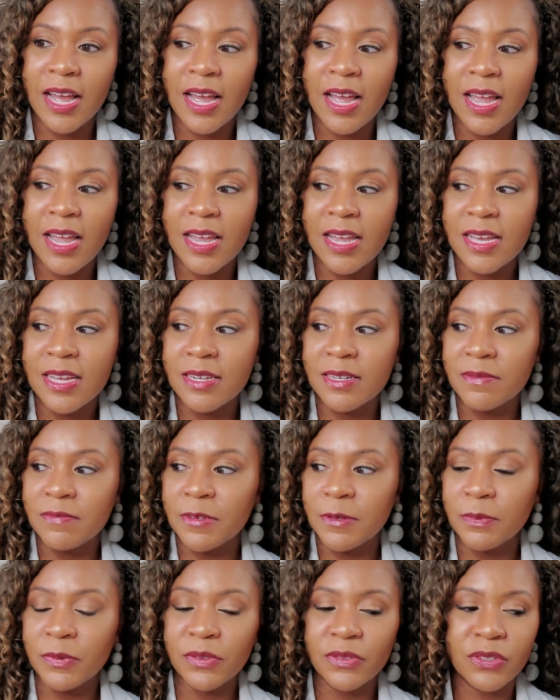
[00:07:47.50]
and
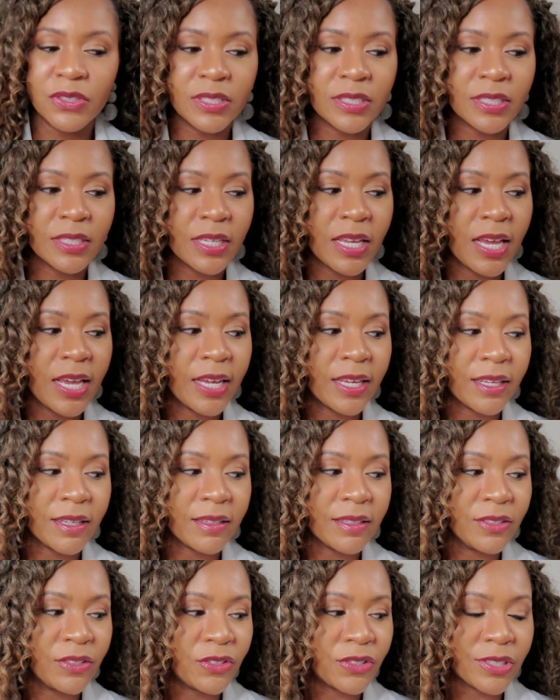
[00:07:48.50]
people just like
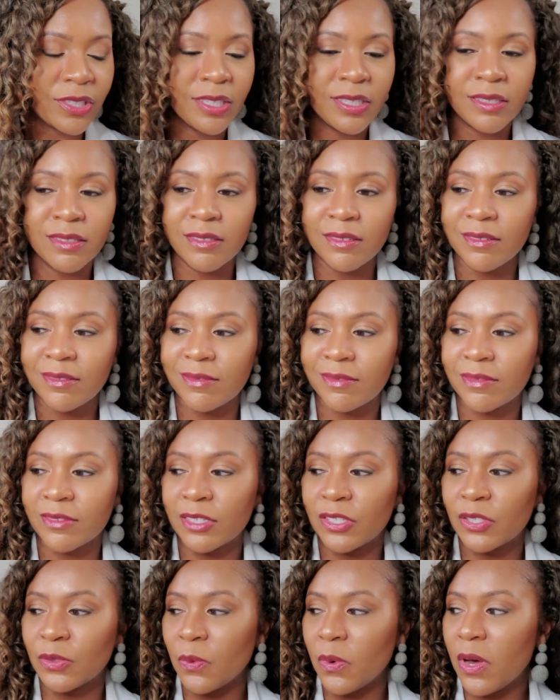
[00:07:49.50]
legit
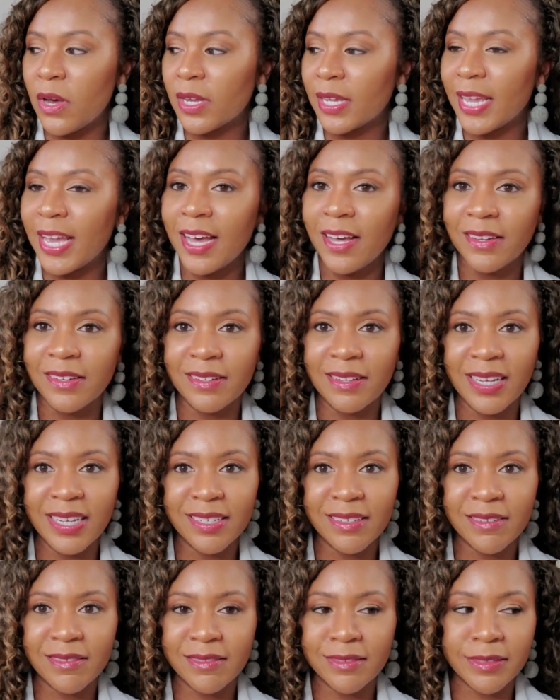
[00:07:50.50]
just walk out
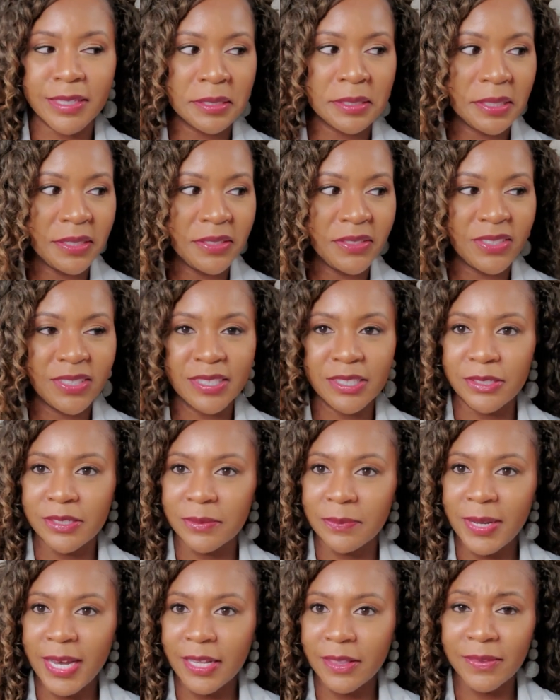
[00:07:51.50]
like they didn't just use the
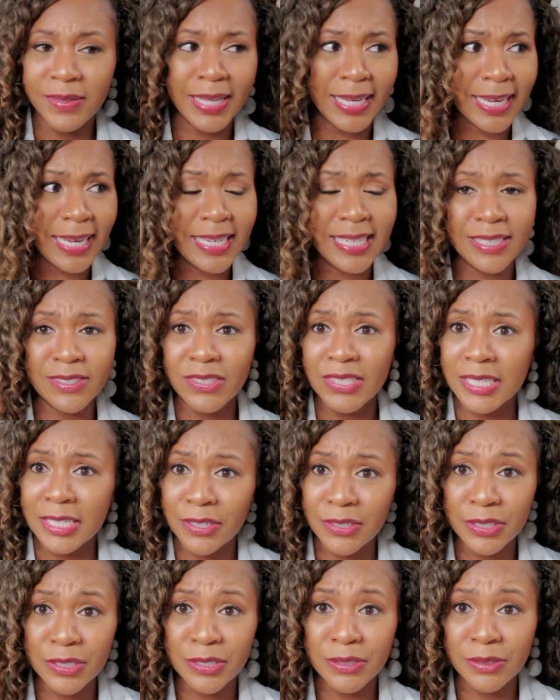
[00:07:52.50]
bathroom. Like I didn't just
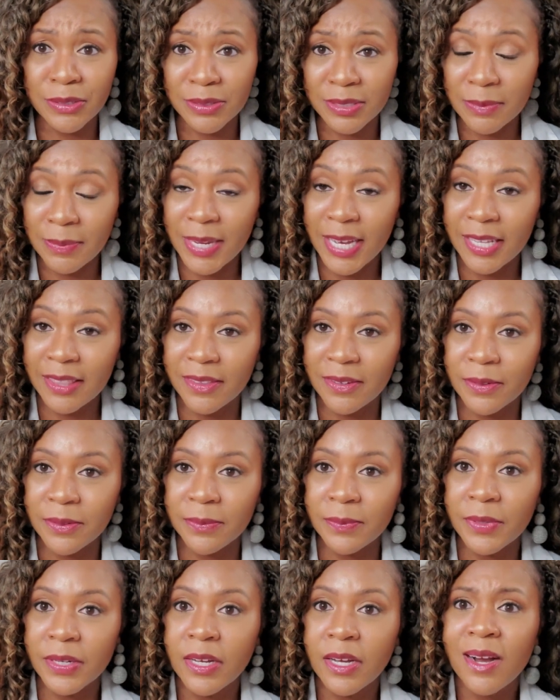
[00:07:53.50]
hear you use the bathroom.
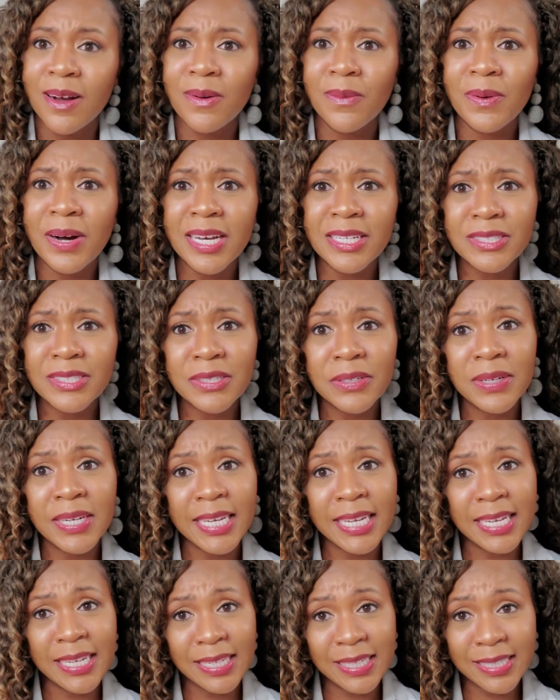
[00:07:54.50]
Wash your
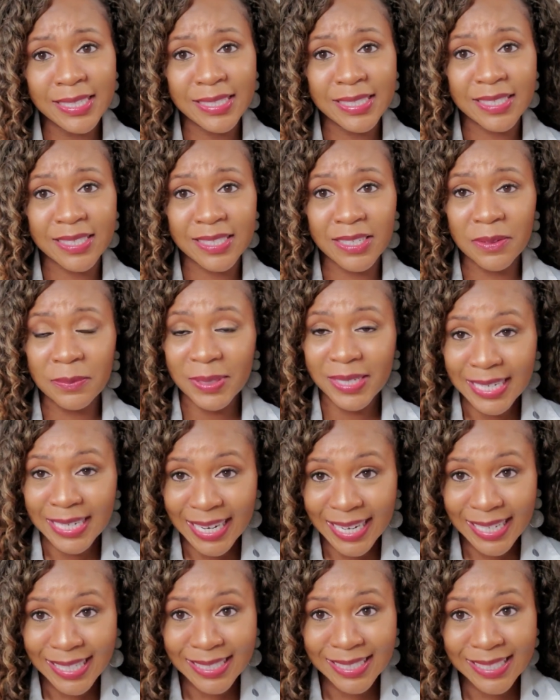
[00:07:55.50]
hands. Don't be
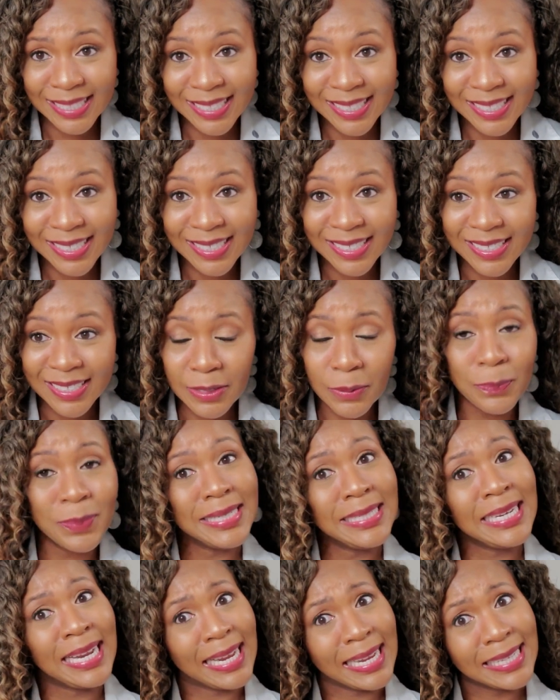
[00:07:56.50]
nasty. Don't
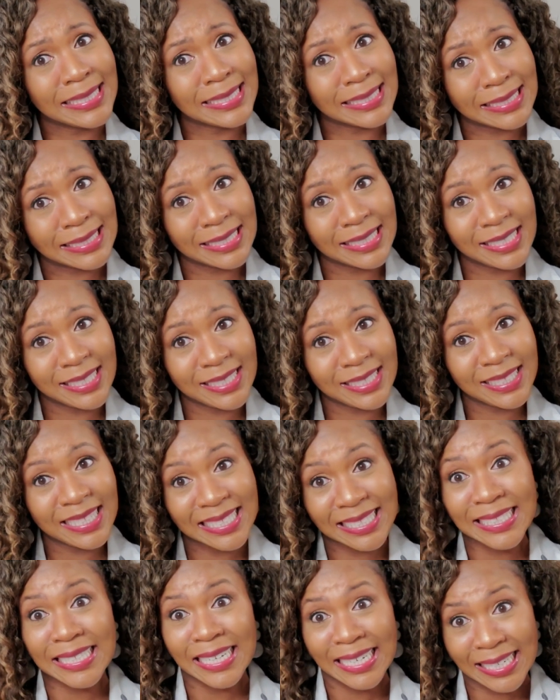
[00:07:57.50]
be nasty. That's
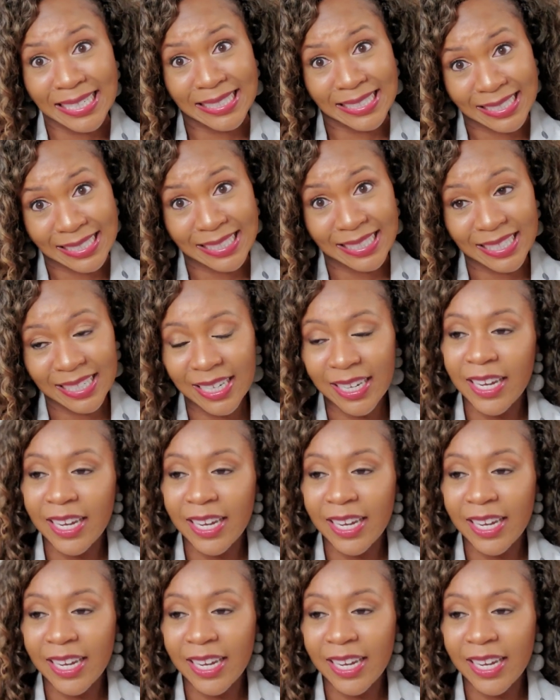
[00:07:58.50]
nasty.